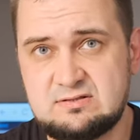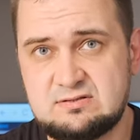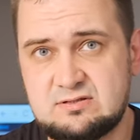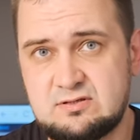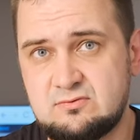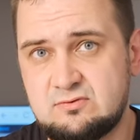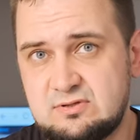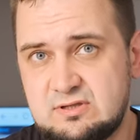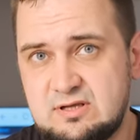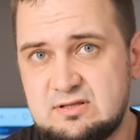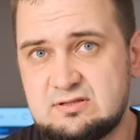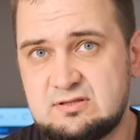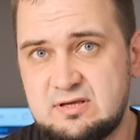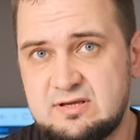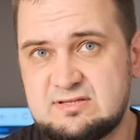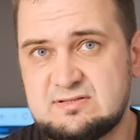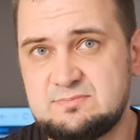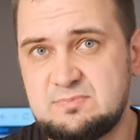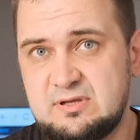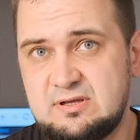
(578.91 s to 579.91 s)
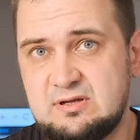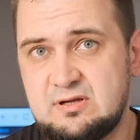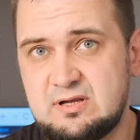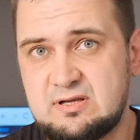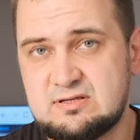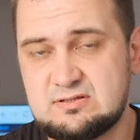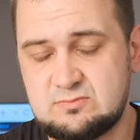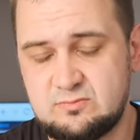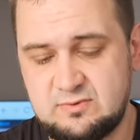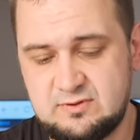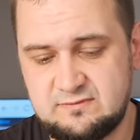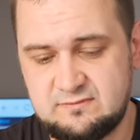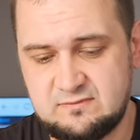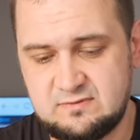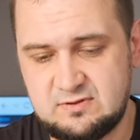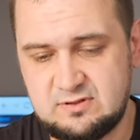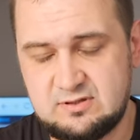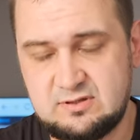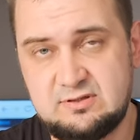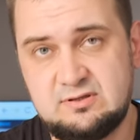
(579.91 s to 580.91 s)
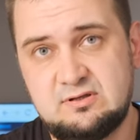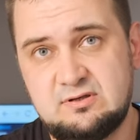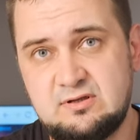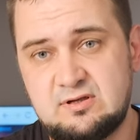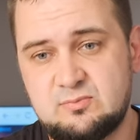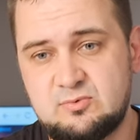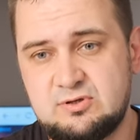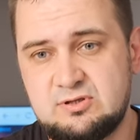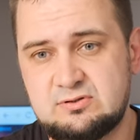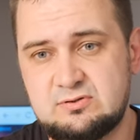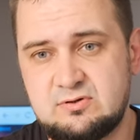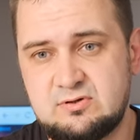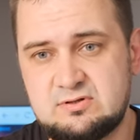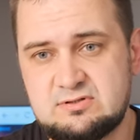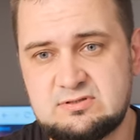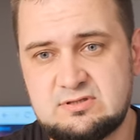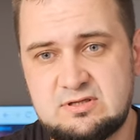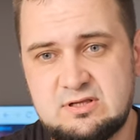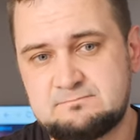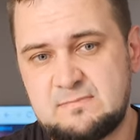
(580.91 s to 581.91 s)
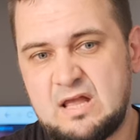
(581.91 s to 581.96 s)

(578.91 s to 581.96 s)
so not as big as with in-ear monitors.